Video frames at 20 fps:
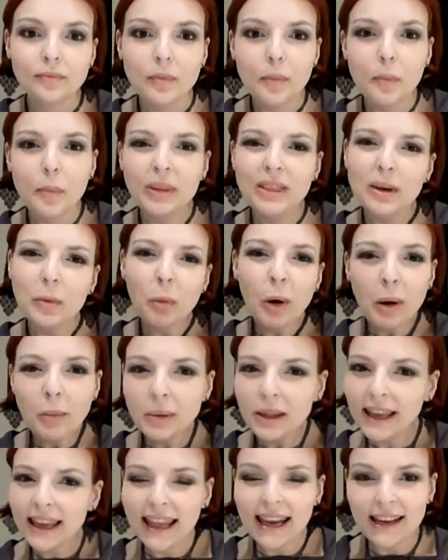but they're
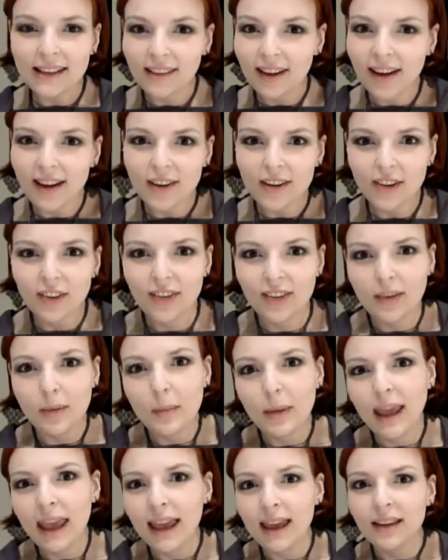probably getting
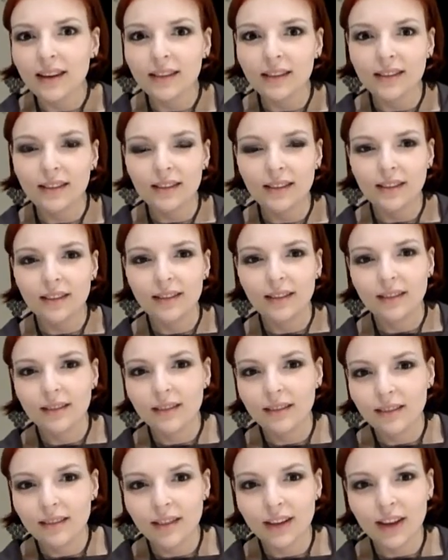tiresome, and
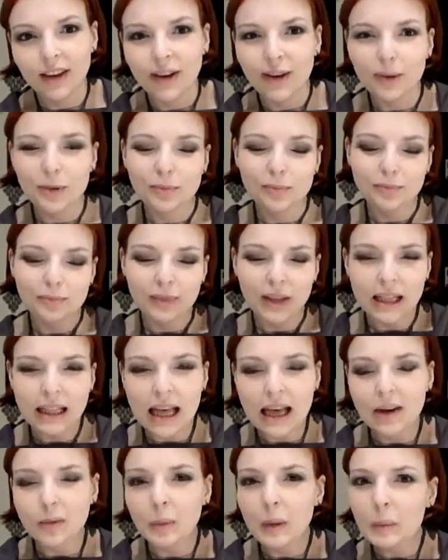you know, a
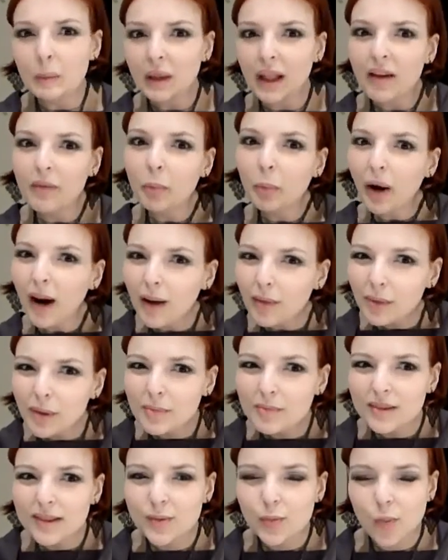lot of people have
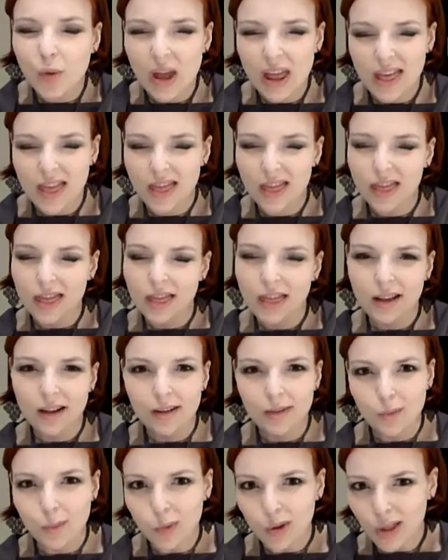problems with
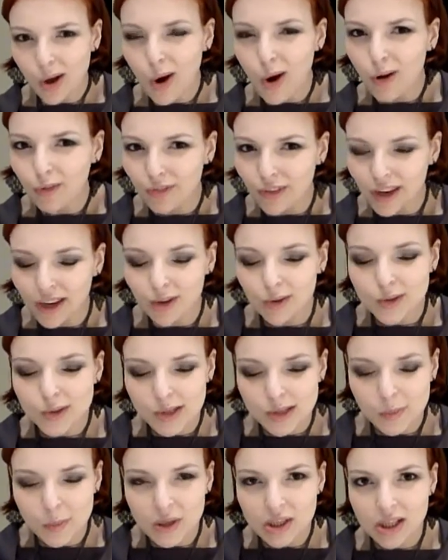haul
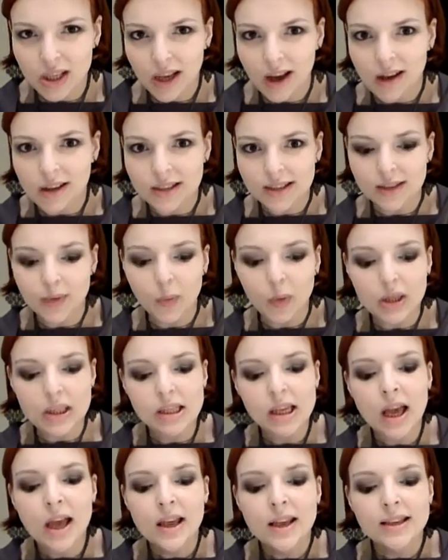videos, especially constant
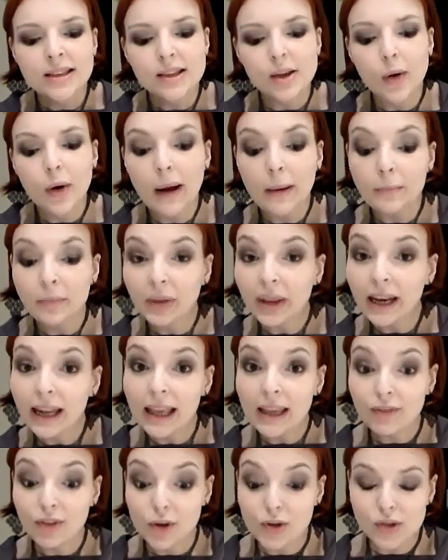ones. So I'm
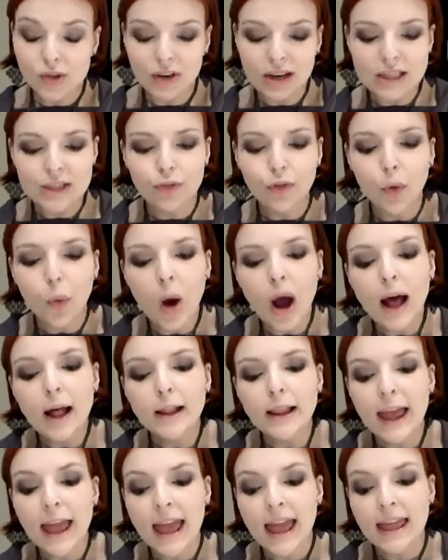gonna give those a rest for a
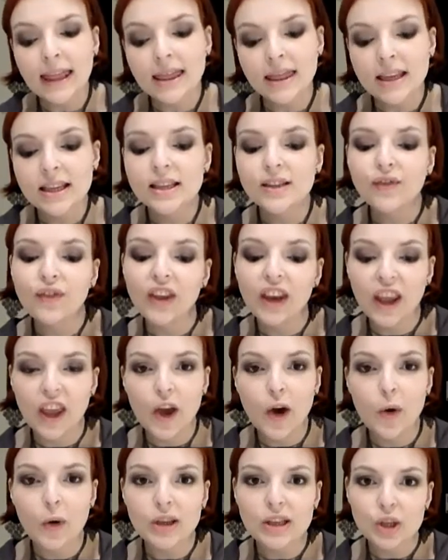while, and this
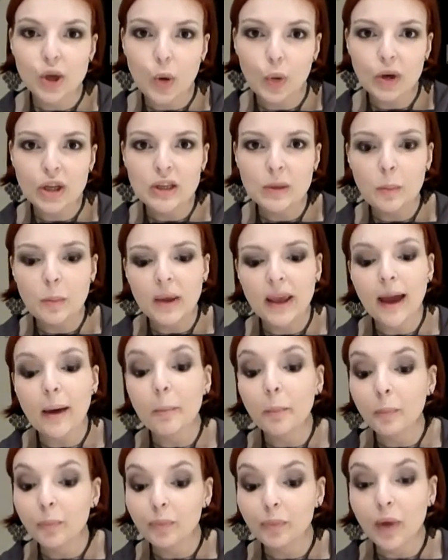video is going to be
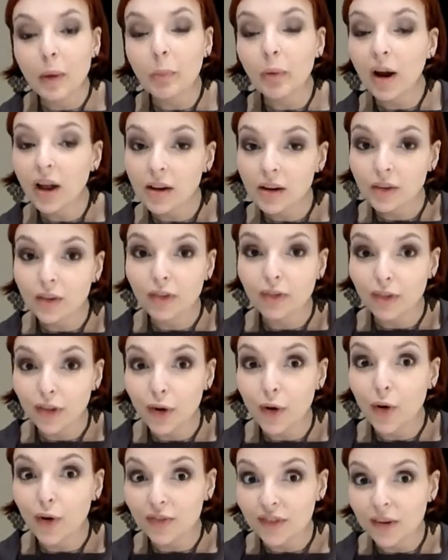a product
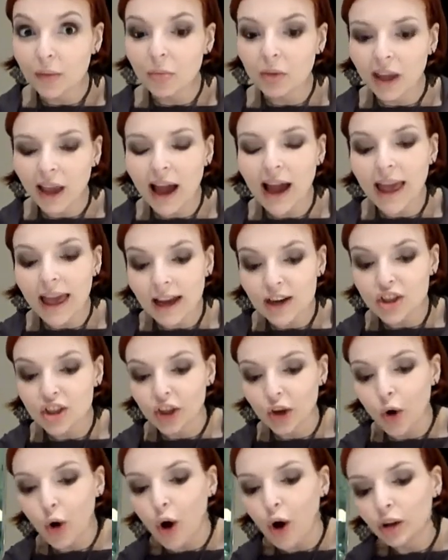review of something I
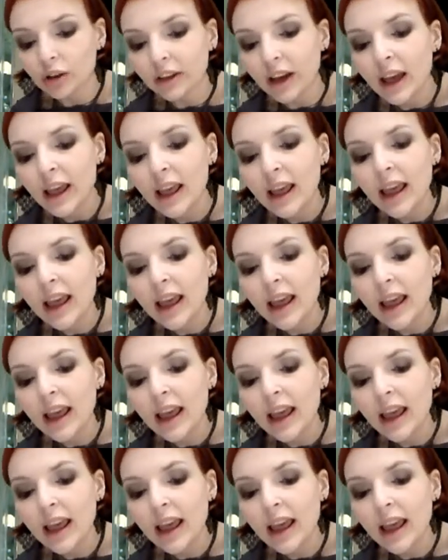actually hauled.